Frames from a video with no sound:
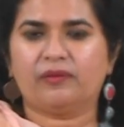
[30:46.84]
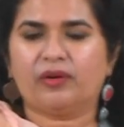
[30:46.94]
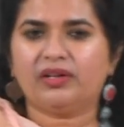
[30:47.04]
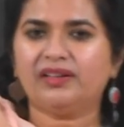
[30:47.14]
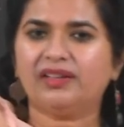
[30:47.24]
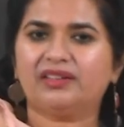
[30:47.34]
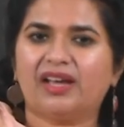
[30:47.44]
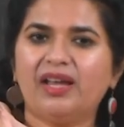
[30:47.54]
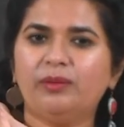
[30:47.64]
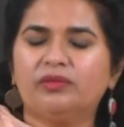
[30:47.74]
What are the
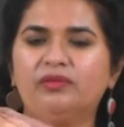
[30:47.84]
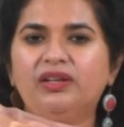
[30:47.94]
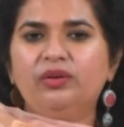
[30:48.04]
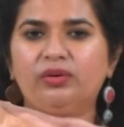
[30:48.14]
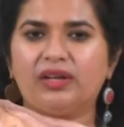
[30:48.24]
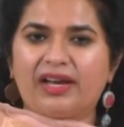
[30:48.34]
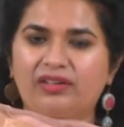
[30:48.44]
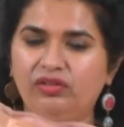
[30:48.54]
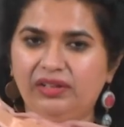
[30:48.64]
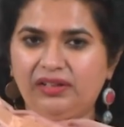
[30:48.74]
times when you
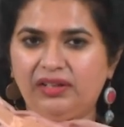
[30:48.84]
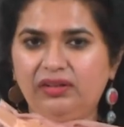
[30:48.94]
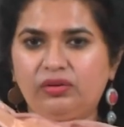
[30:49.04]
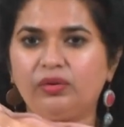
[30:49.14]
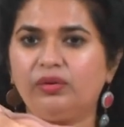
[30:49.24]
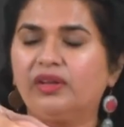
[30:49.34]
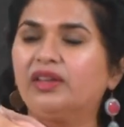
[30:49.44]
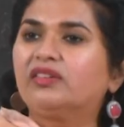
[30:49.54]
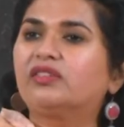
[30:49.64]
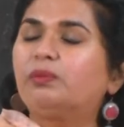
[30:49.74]
actually need to
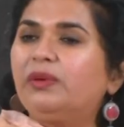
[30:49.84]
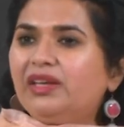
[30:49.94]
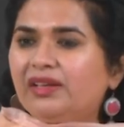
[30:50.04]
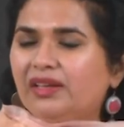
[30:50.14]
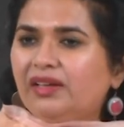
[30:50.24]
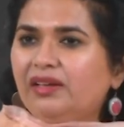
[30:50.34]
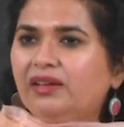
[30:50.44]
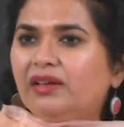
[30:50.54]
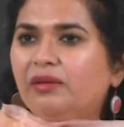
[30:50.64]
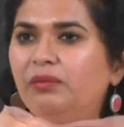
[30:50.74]
speak in
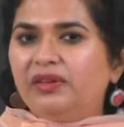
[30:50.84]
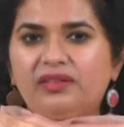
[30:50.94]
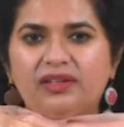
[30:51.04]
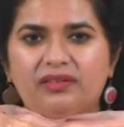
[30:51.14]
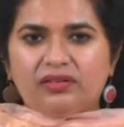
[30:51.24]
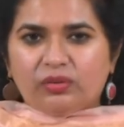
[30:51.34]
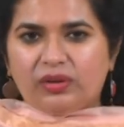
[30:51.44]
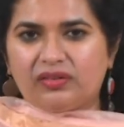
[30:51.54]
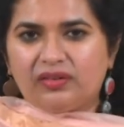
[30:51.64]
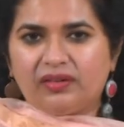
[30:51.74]
business
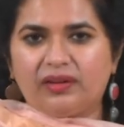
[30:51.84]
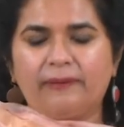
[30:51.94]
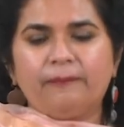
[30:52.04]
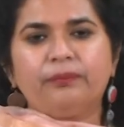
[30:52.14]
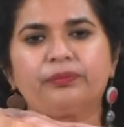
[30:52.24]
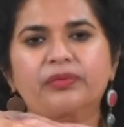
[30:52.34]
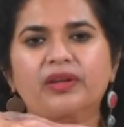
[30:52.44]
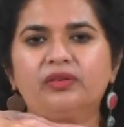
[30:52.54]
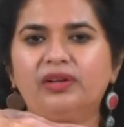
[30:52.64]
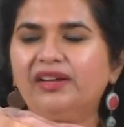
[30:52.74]
situation?
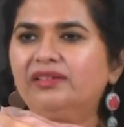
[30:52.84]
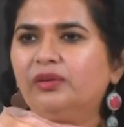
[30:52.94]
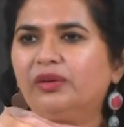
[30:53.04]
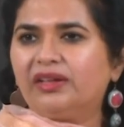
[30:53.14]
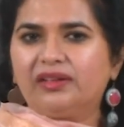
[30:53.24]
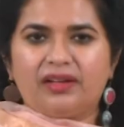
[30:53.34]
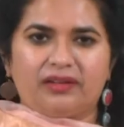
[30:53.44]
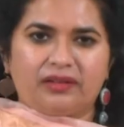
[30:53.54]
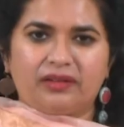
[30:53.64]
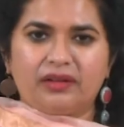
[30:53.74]
So, let us look at that.
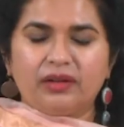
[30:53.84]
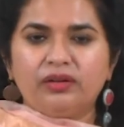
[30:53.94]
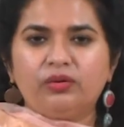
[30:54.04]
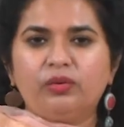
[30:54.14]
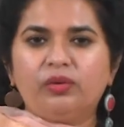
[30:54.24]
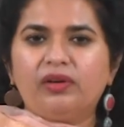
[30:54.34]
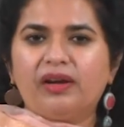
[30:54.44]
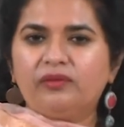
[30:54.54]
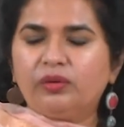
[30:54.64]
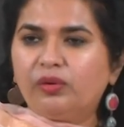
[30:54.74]
You
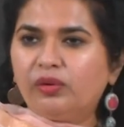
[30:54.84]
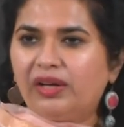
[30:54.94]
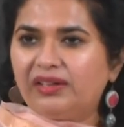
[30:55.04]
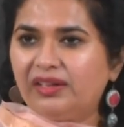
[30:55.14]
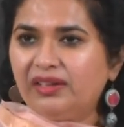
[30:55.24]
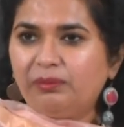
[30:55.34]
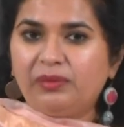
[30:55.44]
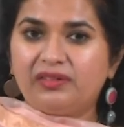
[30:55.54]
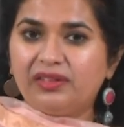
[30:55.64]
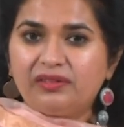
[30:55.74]
have to go attend a
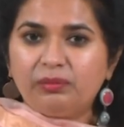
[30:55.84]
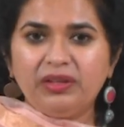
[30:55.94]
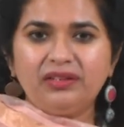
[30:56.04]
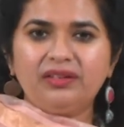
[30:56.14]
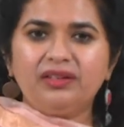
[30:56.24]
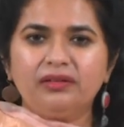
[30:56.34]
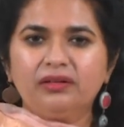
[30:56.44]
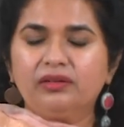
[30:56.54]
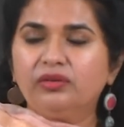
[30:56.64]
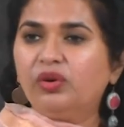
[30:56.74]
business meeting,
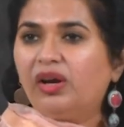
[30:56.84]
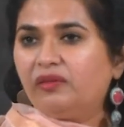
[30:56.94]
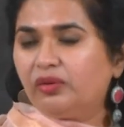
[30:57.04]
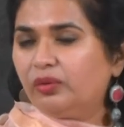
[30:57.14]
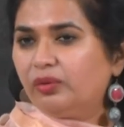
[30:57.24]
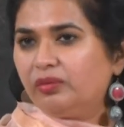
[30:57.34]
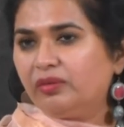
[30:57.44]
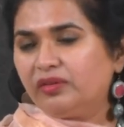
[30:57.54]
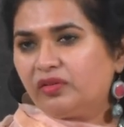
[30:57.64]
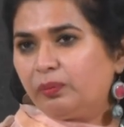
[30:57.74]
you have to
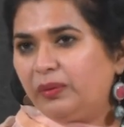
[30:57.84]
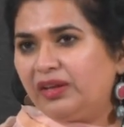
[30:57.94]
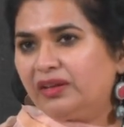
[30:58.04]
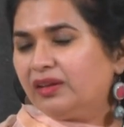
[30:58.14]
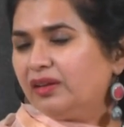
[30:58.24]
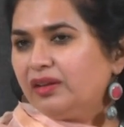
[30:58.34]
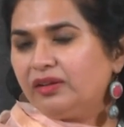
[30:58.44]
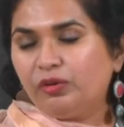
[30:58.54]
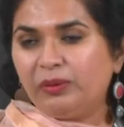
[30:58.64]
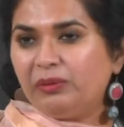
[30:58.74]
speak,
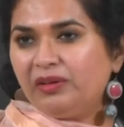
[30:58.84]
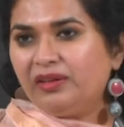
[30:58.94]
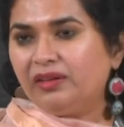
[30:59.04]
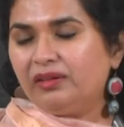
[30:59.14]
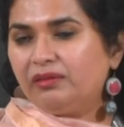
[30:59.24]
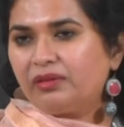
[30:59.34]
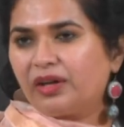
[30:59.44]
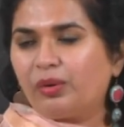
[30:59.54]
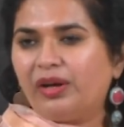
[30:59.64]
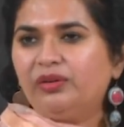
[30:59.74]
you may be
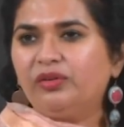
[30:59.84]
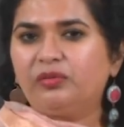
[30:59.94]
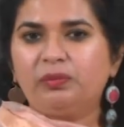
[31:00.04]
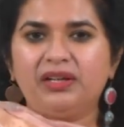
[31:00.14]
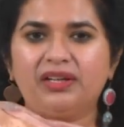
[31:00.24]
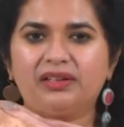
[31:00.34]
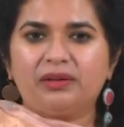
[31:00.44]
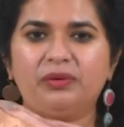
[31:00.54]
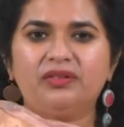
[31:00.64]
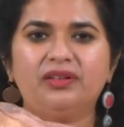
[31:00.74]
required to speak at
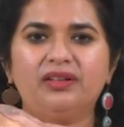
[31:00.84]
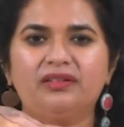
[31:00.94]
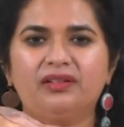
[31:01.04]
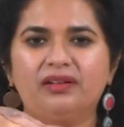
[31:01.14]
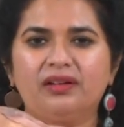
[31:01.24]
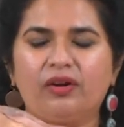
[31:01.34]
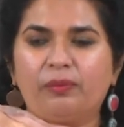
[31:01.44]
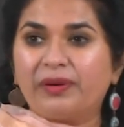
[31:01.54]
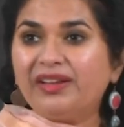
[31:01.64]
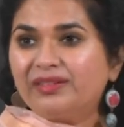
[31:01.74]
a business or
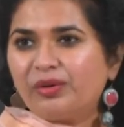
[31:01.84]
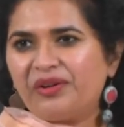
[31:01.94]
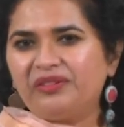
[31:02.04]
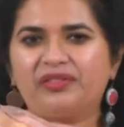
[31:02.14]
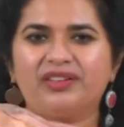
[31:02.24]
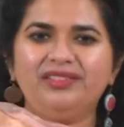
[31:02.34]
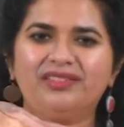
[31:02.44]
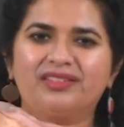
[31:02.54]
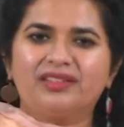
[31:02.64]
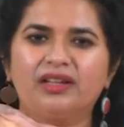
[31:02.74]
press
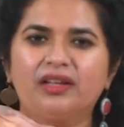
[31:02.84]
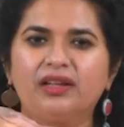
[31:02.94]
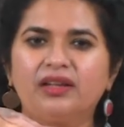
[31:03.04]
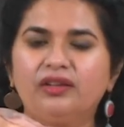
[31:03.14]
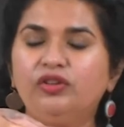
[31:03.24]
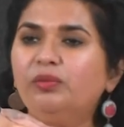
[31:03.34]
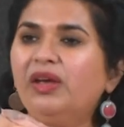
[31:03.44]
conference, you